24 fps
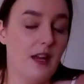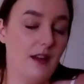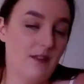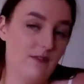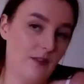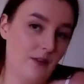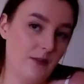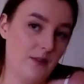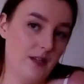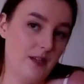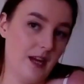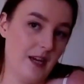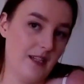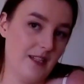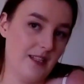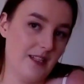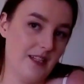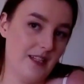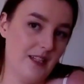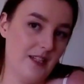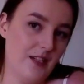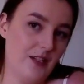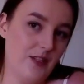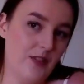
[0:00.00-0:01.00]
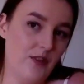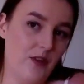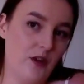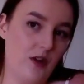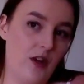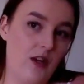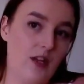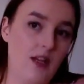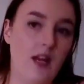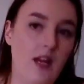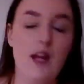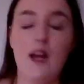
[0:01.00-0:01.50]
If you guys did
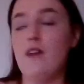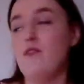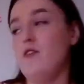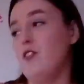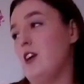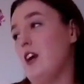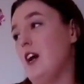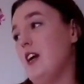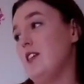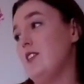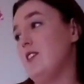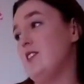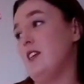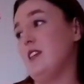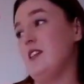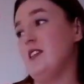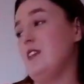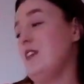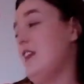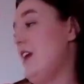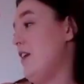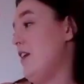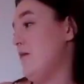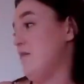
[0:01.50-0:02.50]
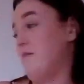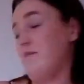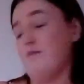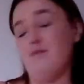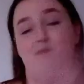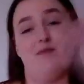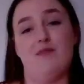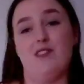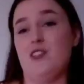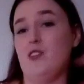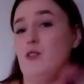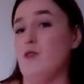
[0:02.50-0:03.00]
enjoy, if you guys didn't, then
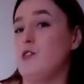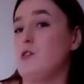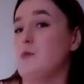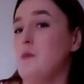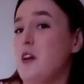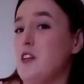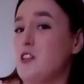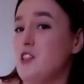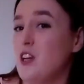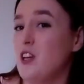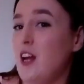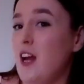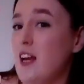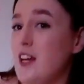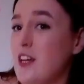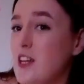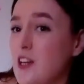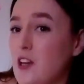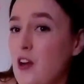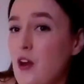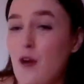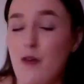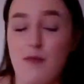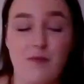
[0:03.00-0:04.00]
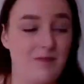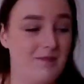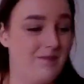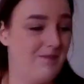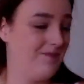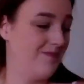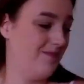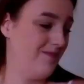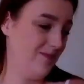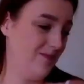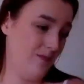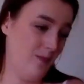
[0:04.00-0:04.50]
still smash a like, you know,
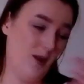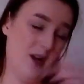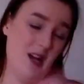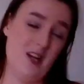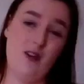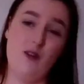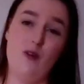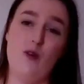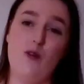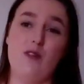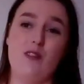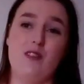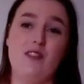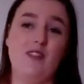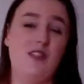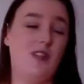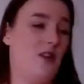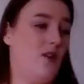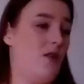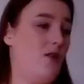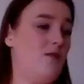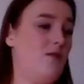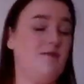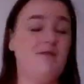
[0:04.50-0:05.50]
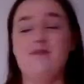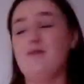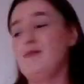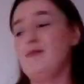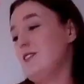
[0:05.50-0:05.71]
why not, you know,